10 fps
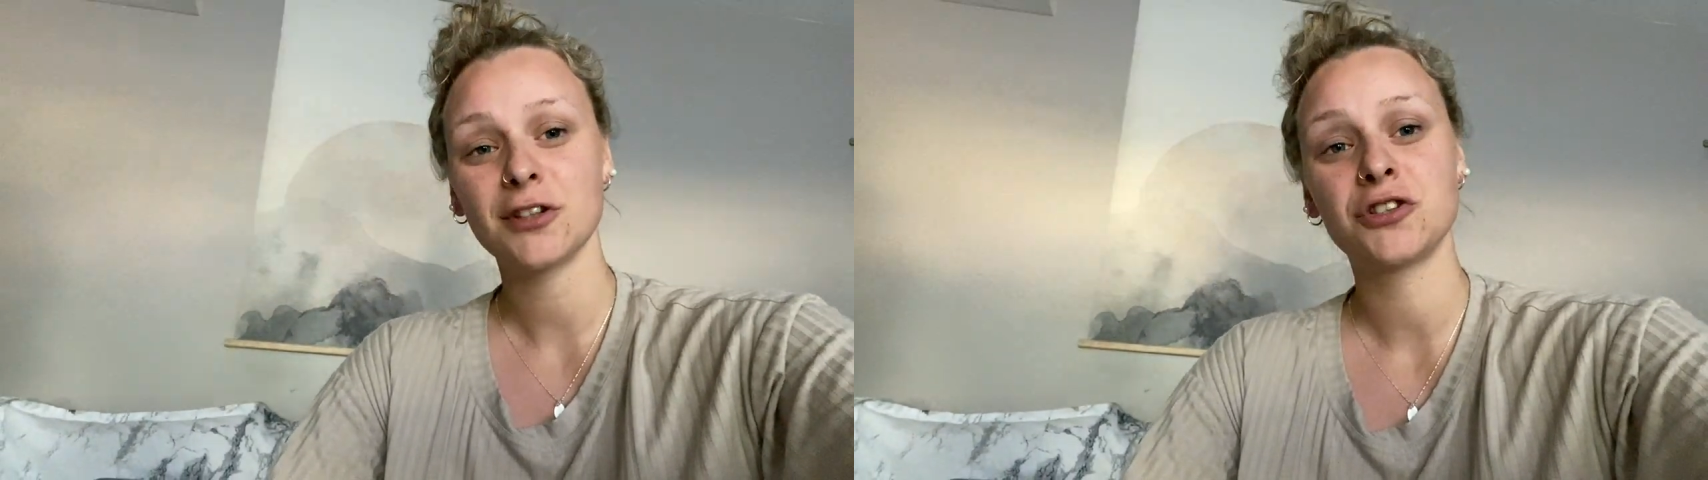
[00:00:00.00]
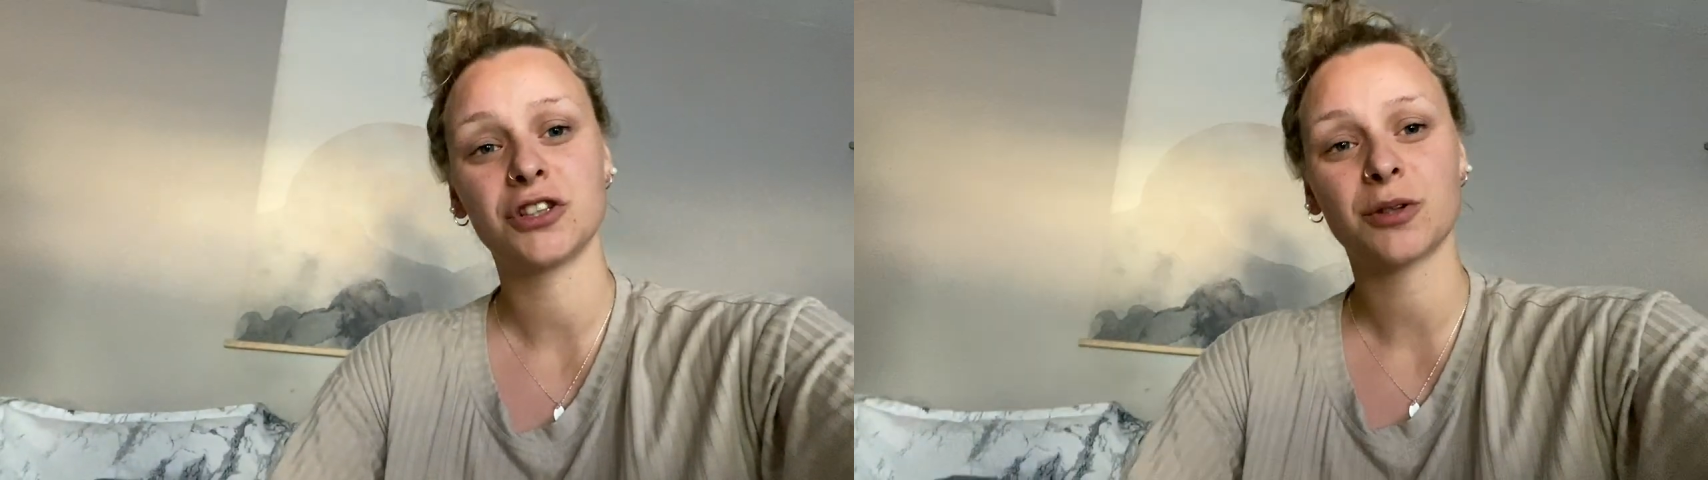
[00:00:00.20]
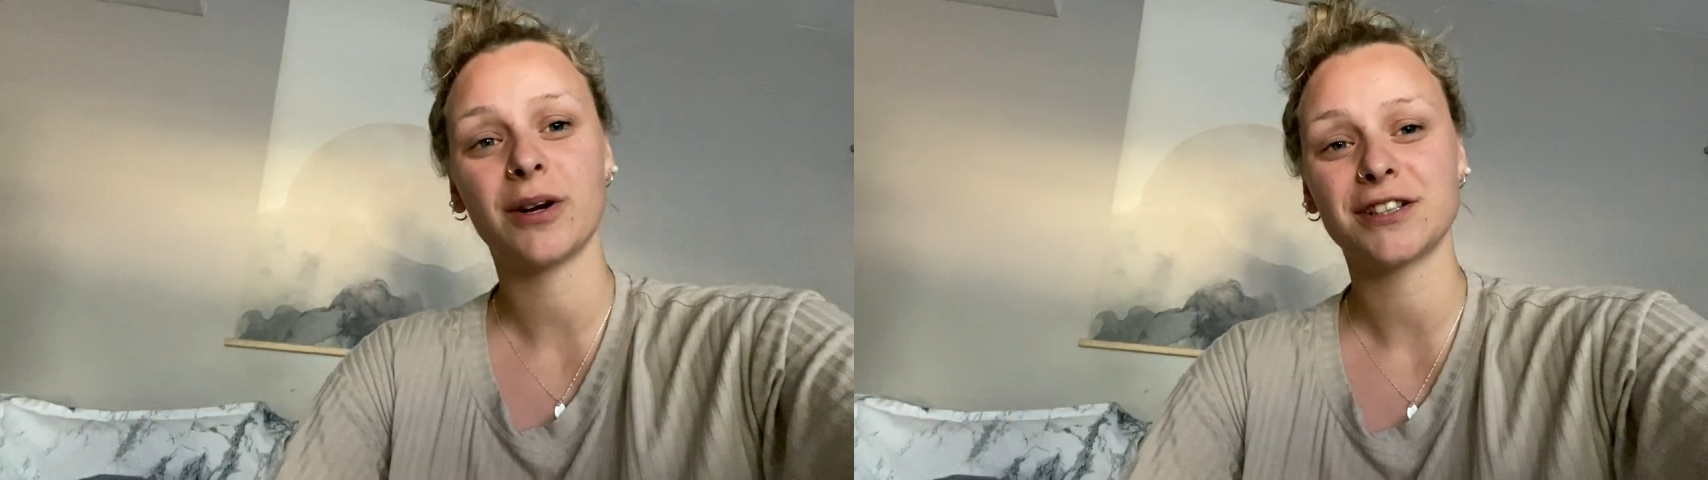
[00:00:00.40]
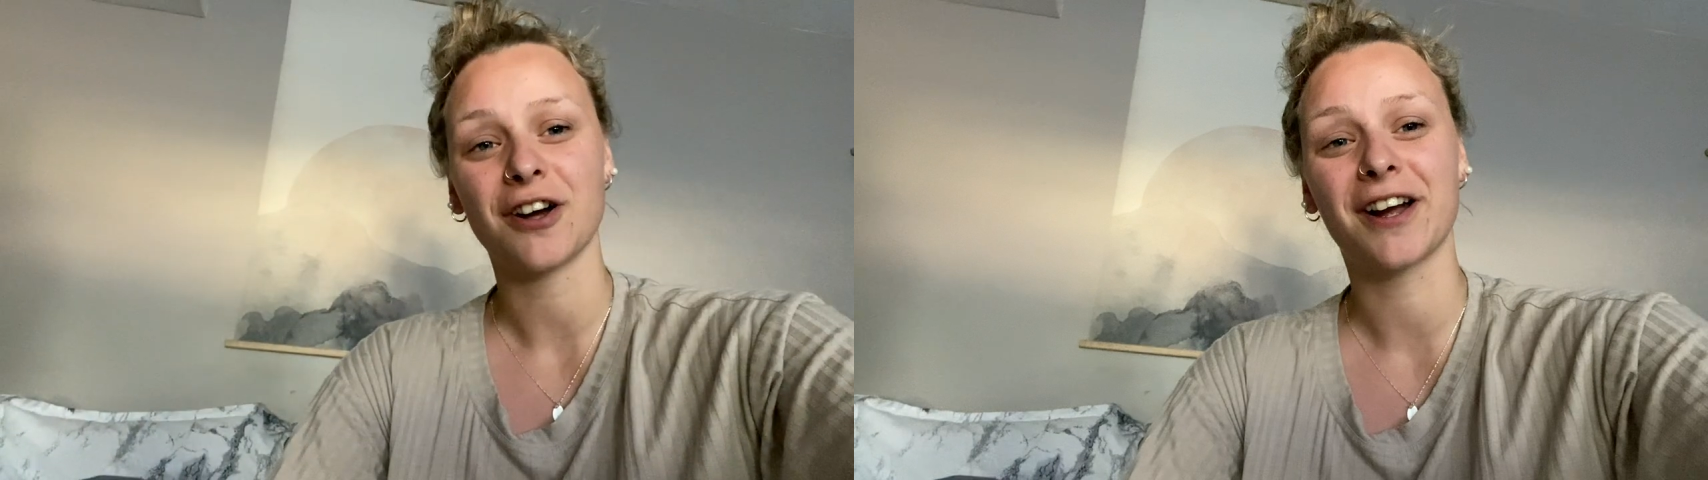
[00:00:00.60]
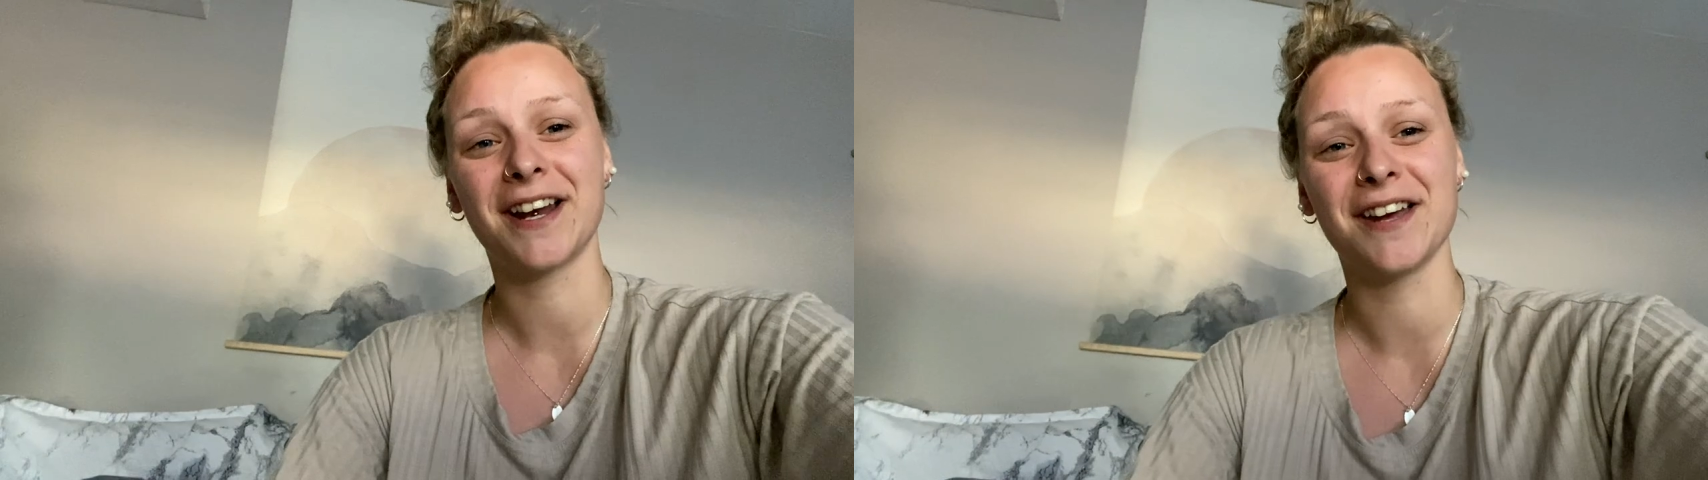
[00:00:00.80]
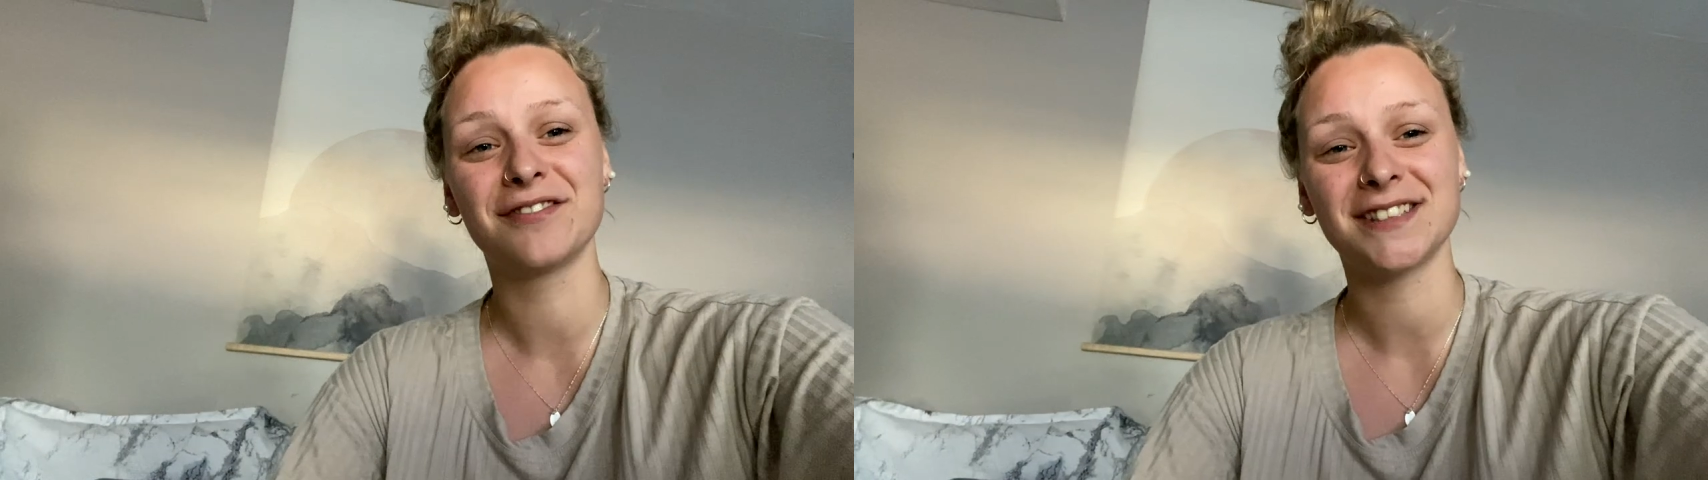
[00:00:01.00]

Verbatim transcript: she's quite talkative